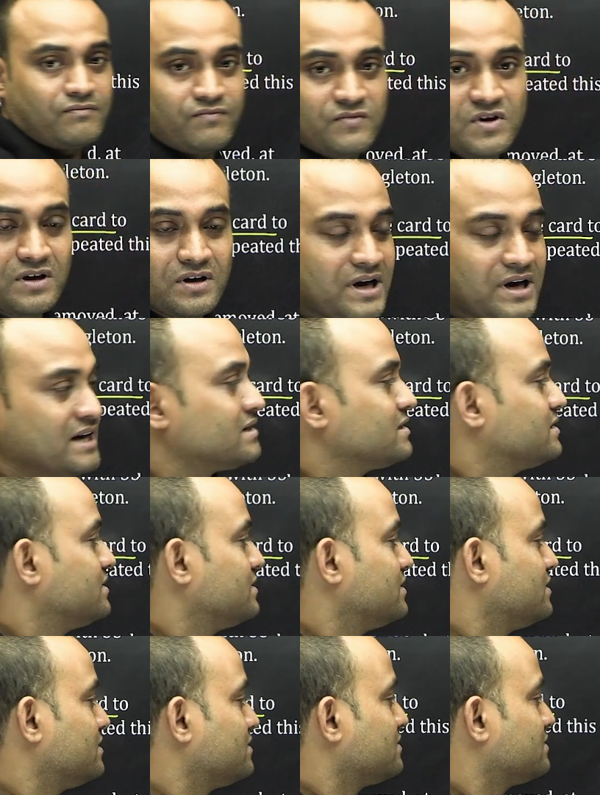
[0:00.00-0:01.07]
Right?
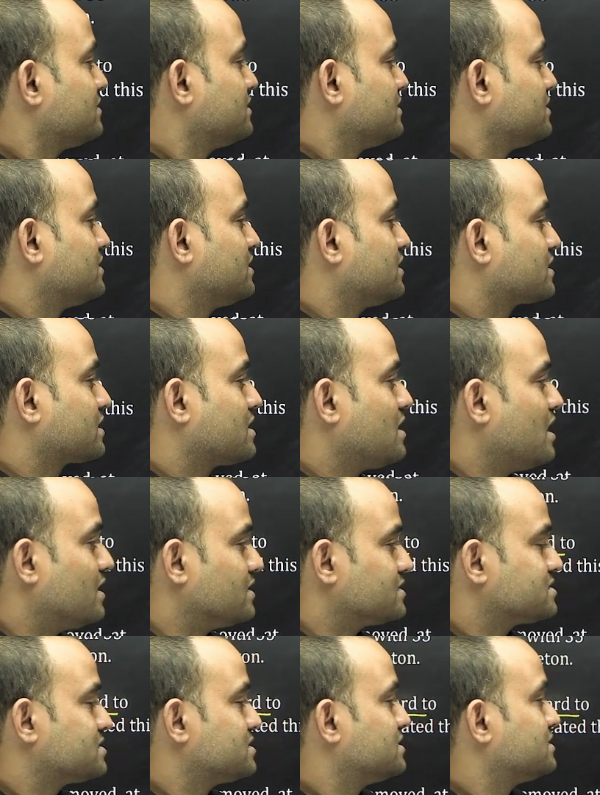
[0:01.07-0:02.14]
That
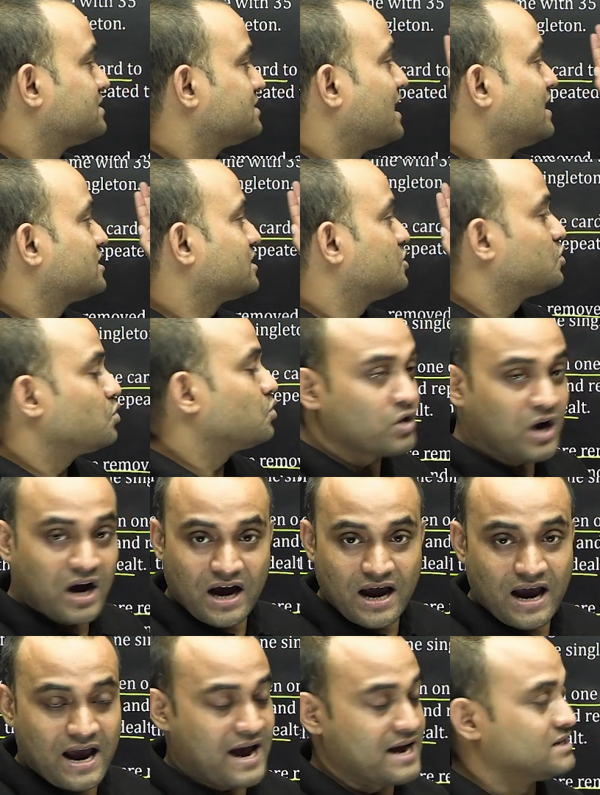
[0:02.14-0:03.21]
cards that Dora
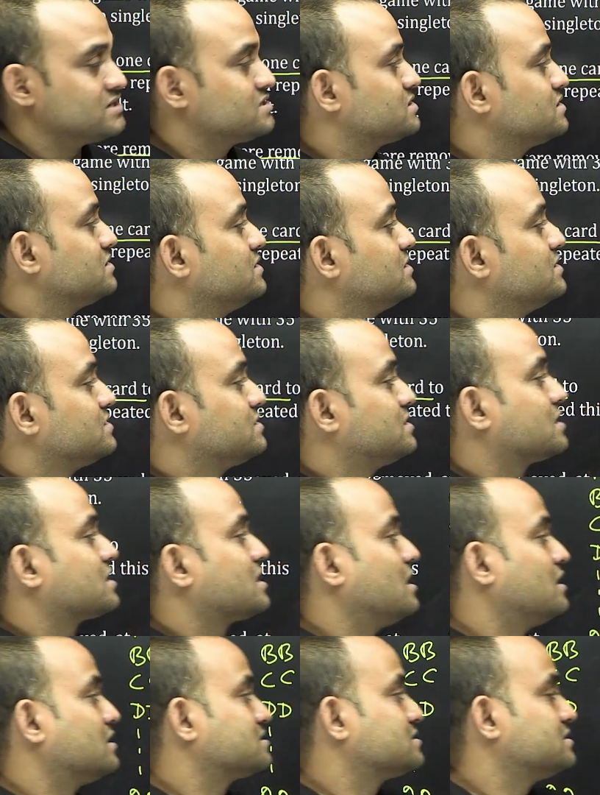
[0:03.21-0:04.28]
has, the
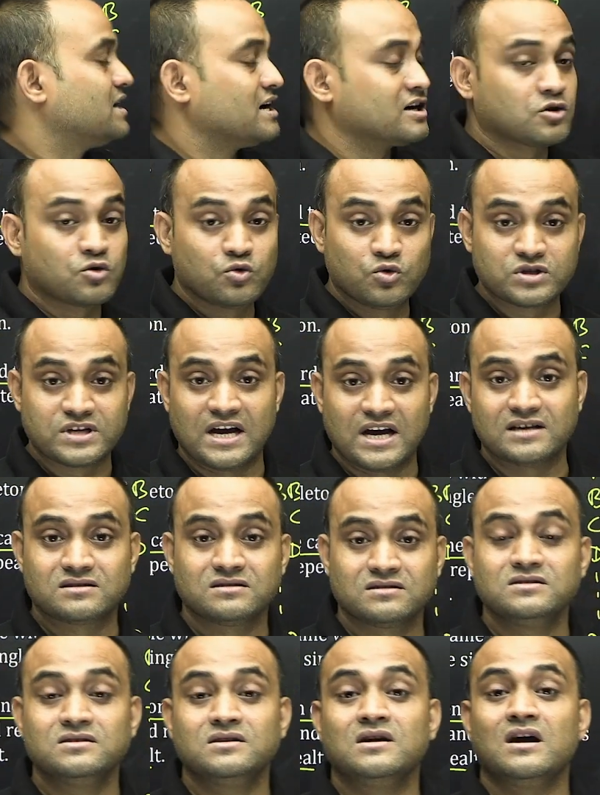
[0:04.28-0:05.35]
cards that Rose has,
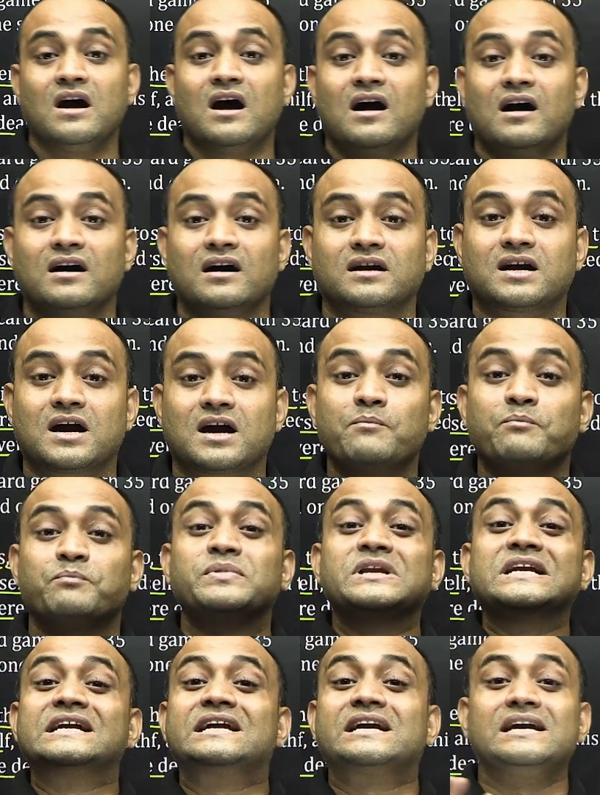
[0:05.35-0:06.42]
are
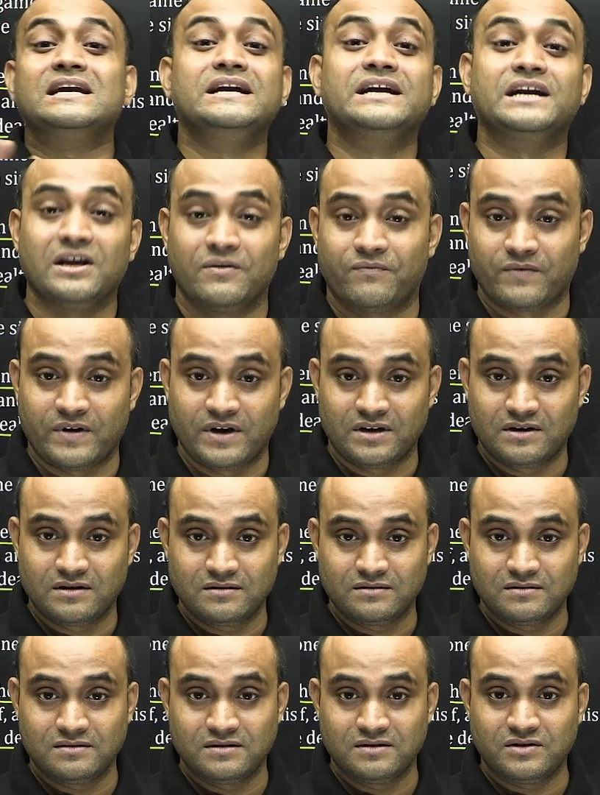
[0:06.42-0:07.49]
completely different,
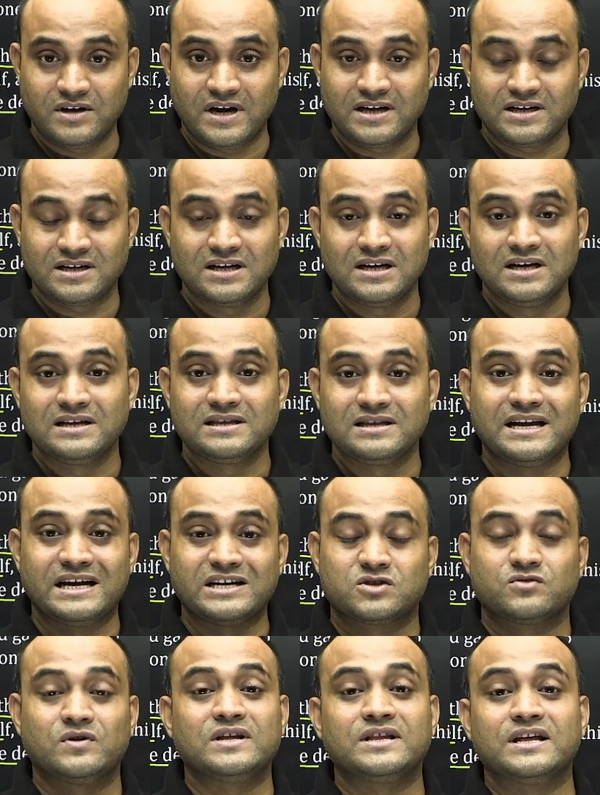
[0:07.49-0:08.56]
right?
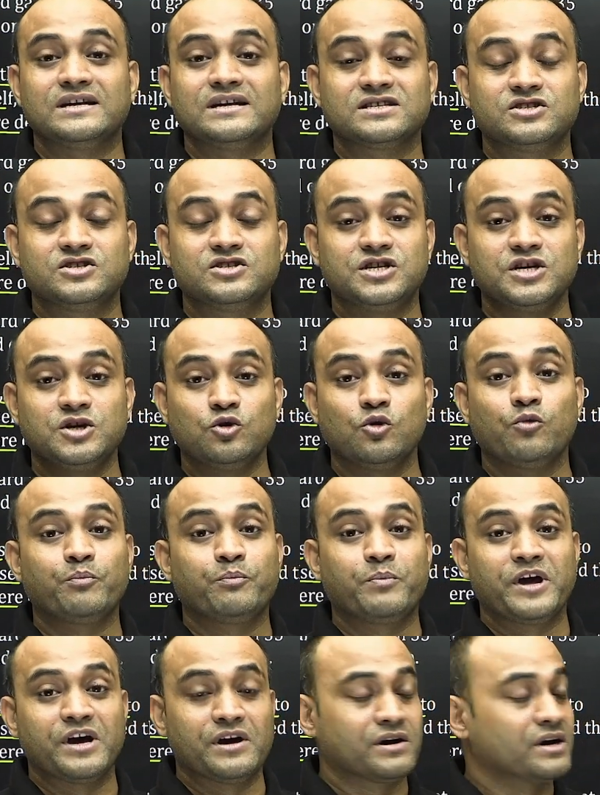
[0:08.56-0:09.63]
That's why there is zero
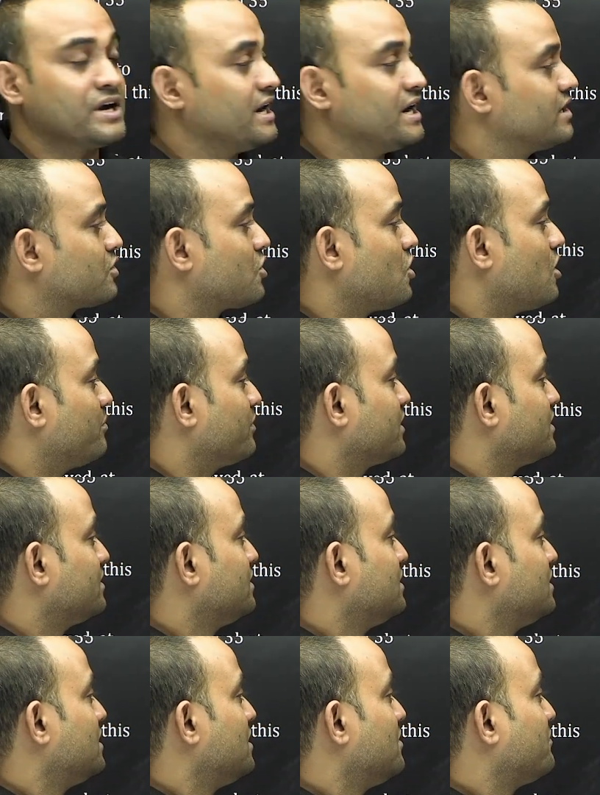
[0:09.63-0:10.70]
pair in common.
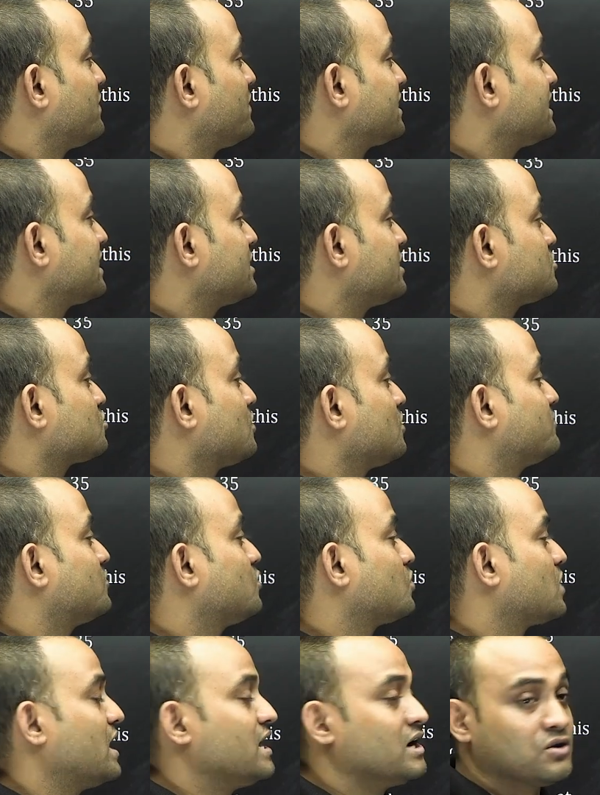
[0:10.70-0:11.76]
But in case of
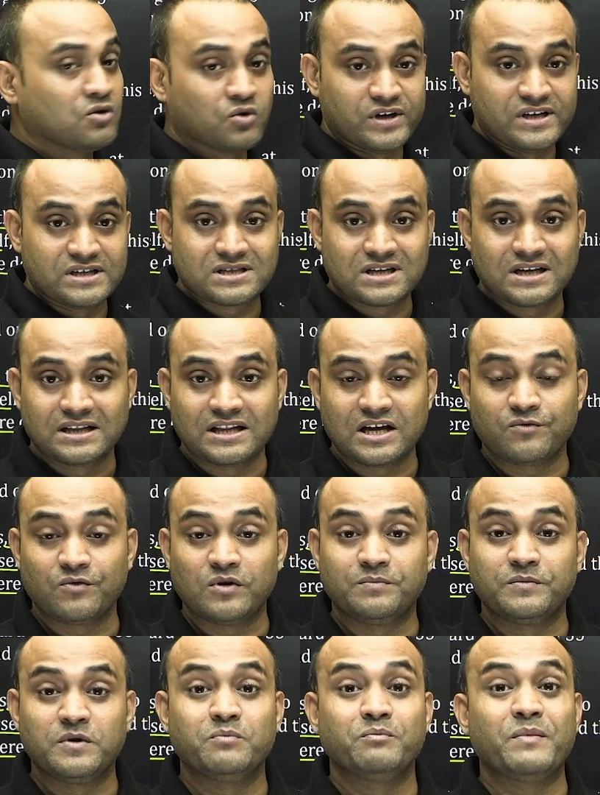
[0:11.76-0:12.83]
Dora and Luis, there will
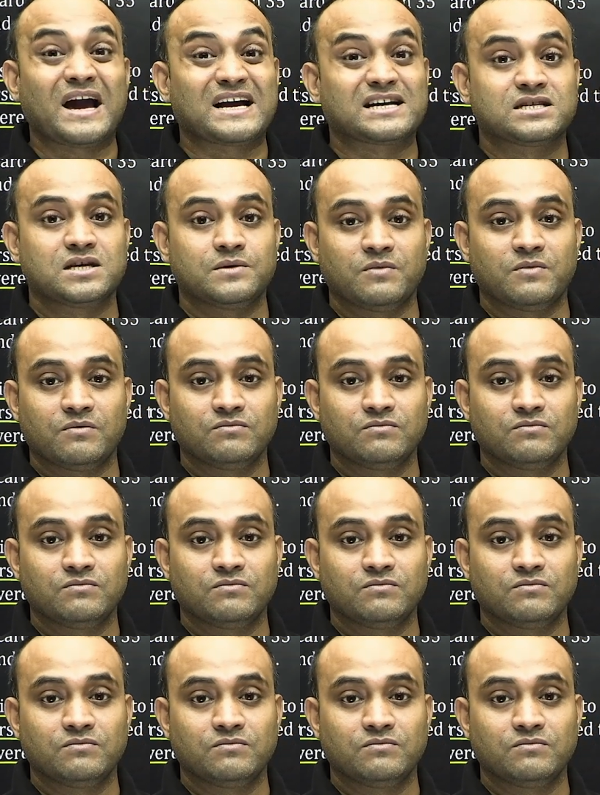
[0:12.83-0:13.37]
be maximum.